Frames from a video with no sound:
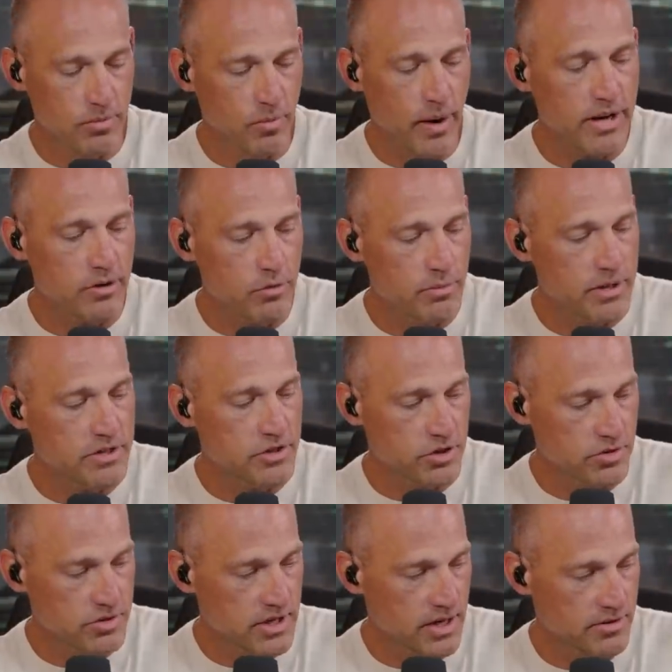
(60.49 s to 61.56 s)
way too
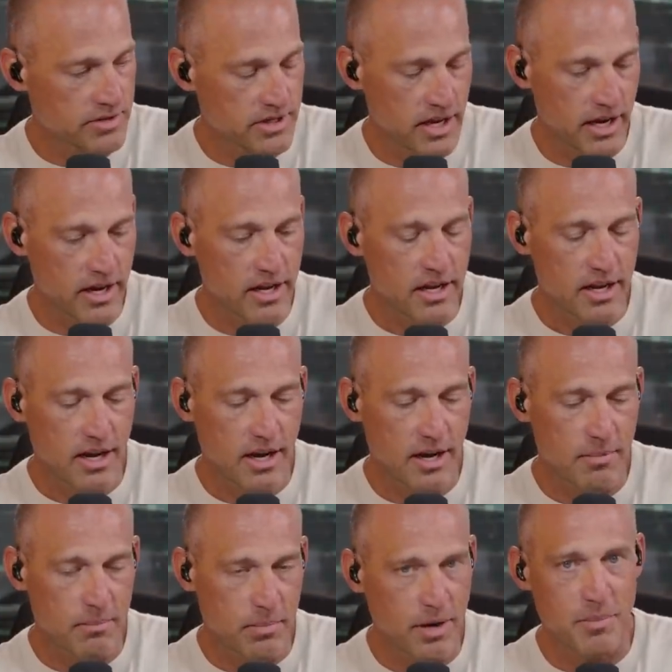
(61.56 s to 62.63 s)
misused, I would say,
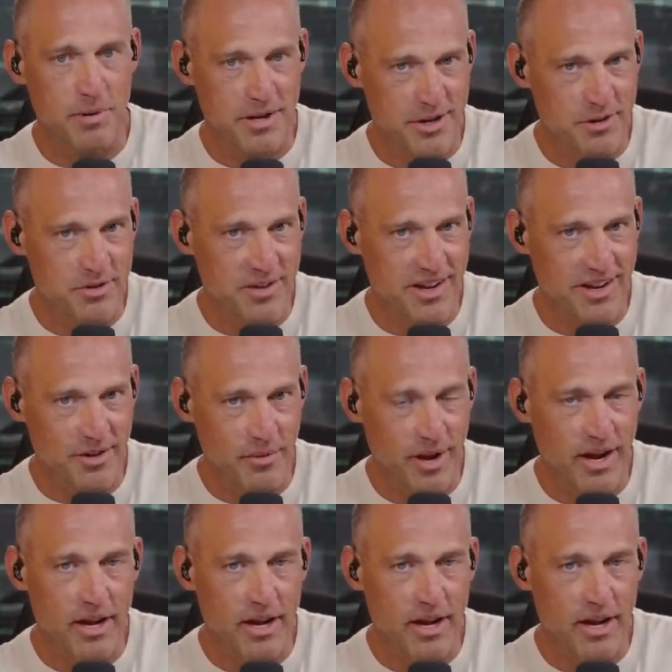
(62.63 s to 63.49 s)
uh, but I'm going to use it anyway.